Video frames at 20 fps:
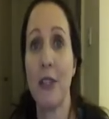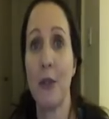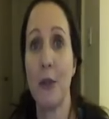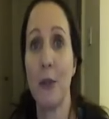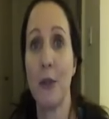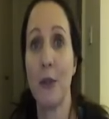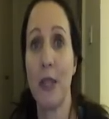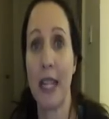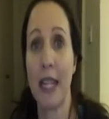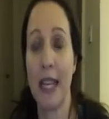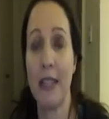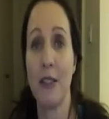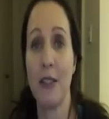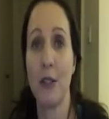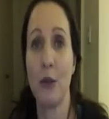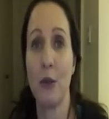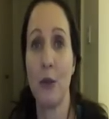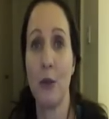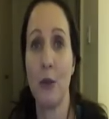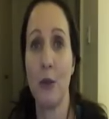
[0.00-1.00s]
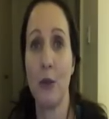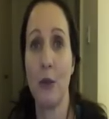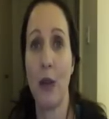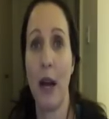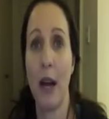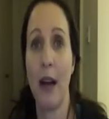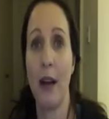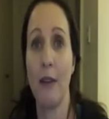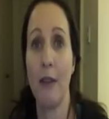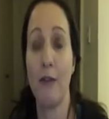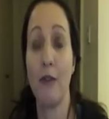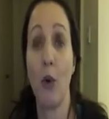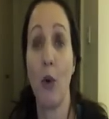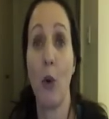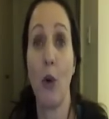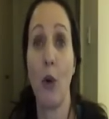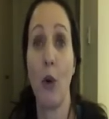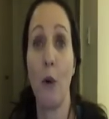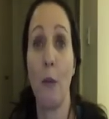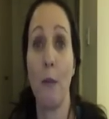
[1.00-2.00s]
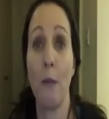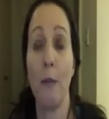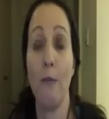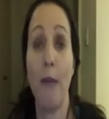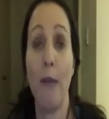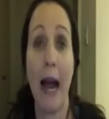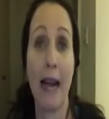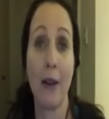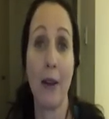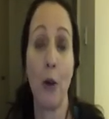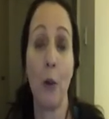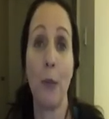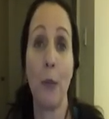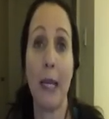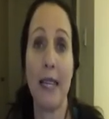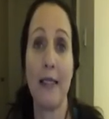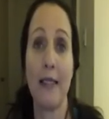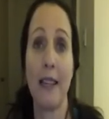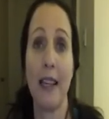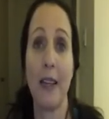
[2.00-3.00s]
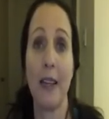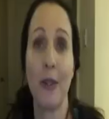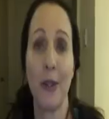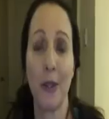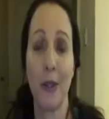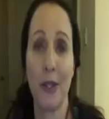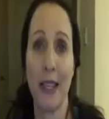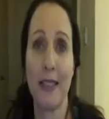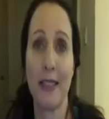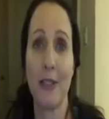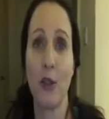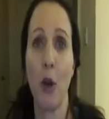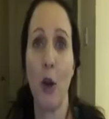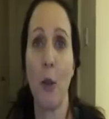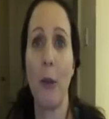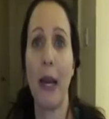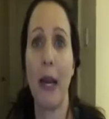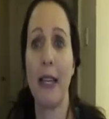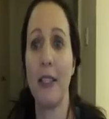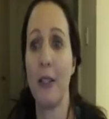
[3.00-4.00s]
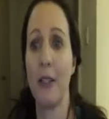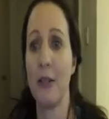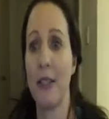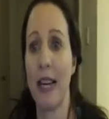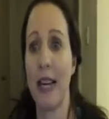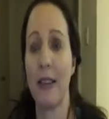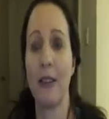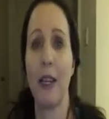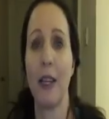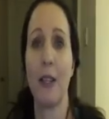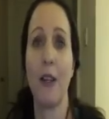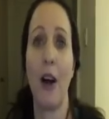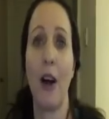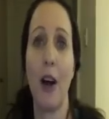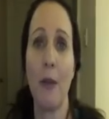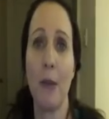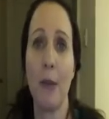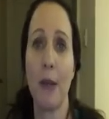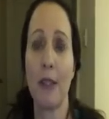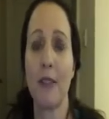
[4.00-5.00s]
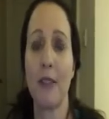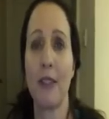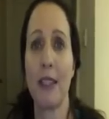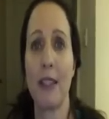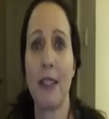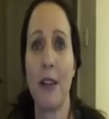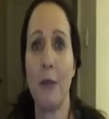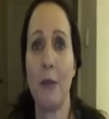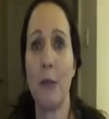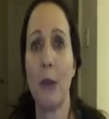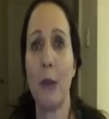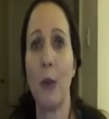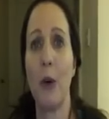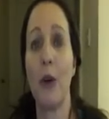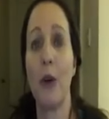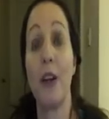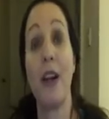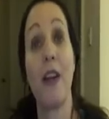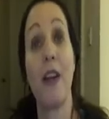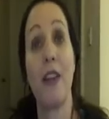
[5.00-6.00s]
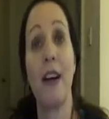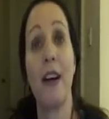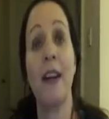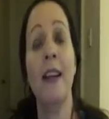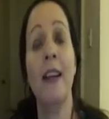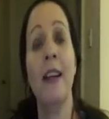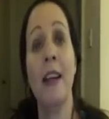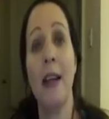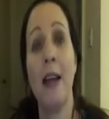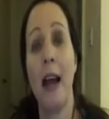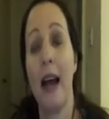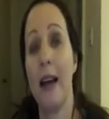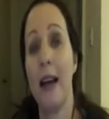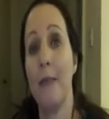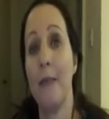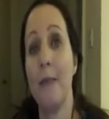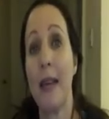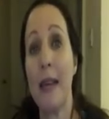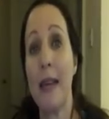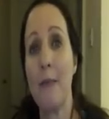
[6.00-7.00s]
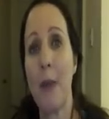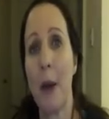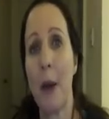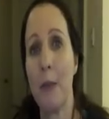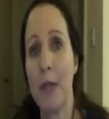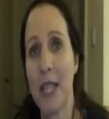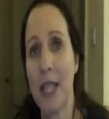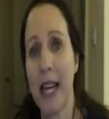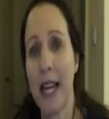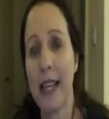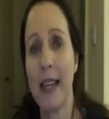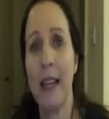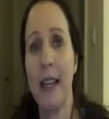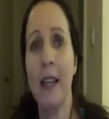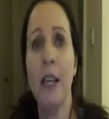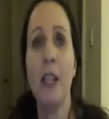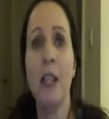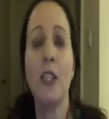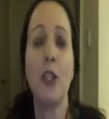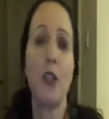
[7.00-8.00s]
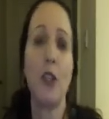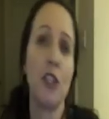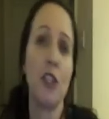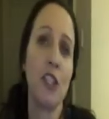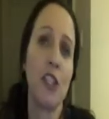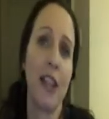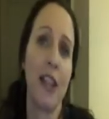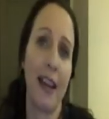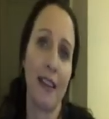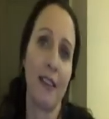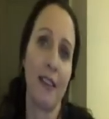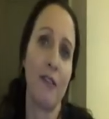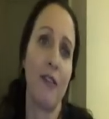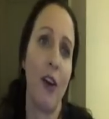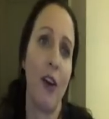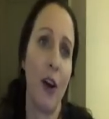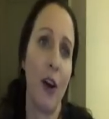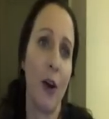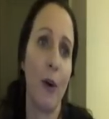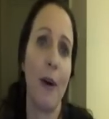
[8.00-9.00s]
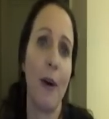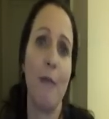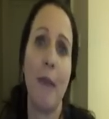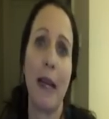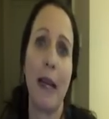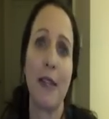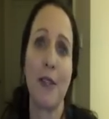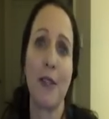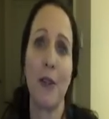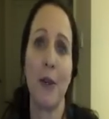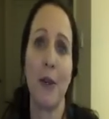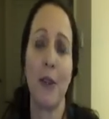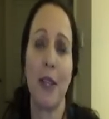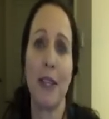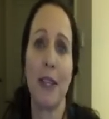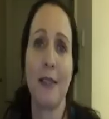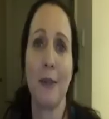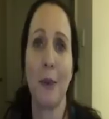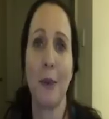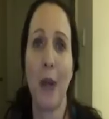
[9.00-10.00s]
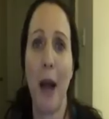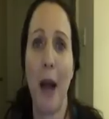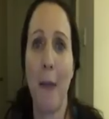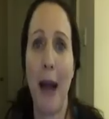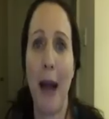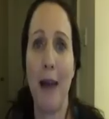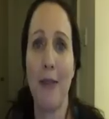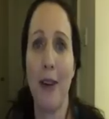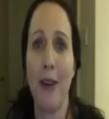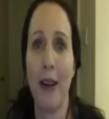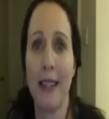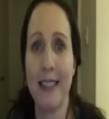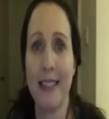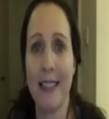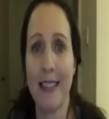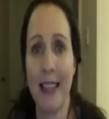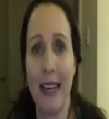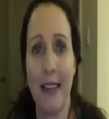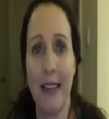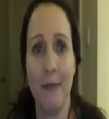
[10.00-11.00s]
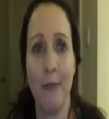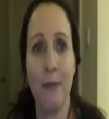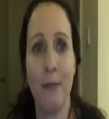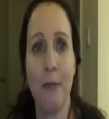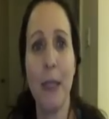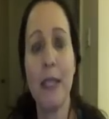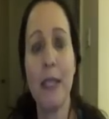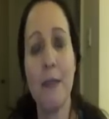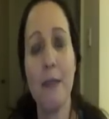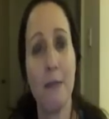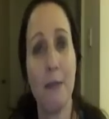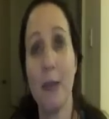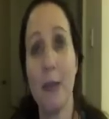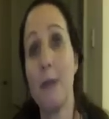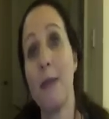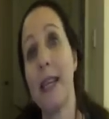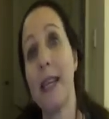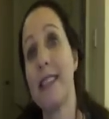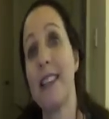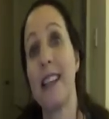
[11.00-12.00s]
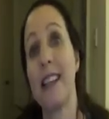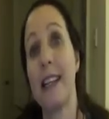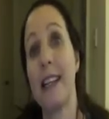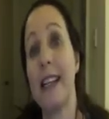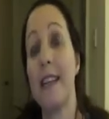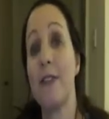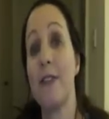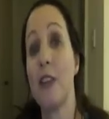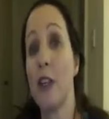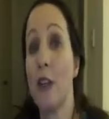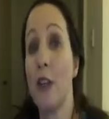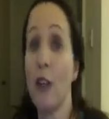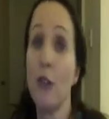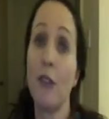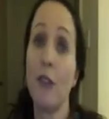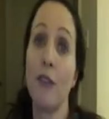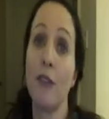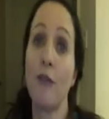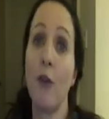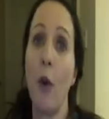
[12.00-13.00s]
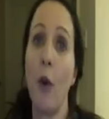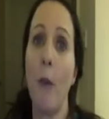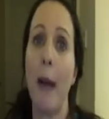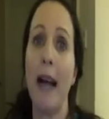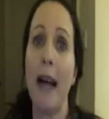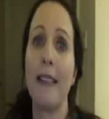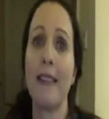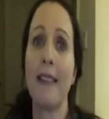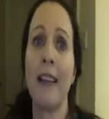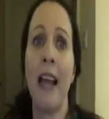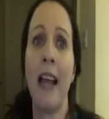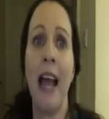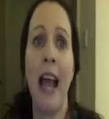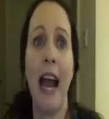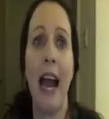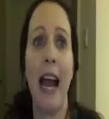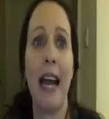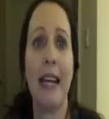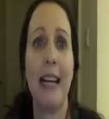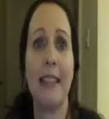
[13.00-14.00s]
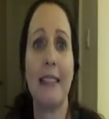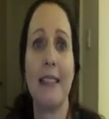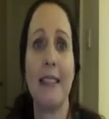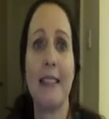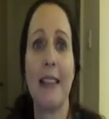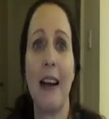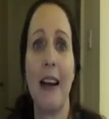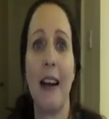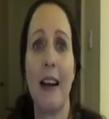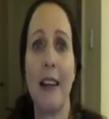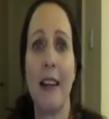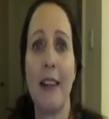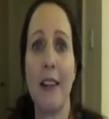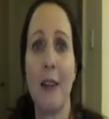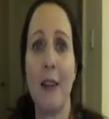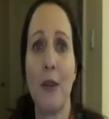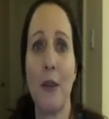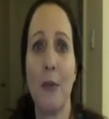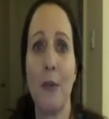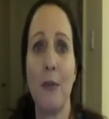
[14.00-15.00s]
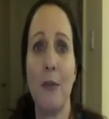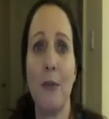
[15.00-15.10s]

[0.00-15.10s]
the Kindle for Mac or PC on your desktop, and you download iBooks, for example, or another EPUB checker, you should check the file and make sure that it's all come out right. But basically, if you use the formats and you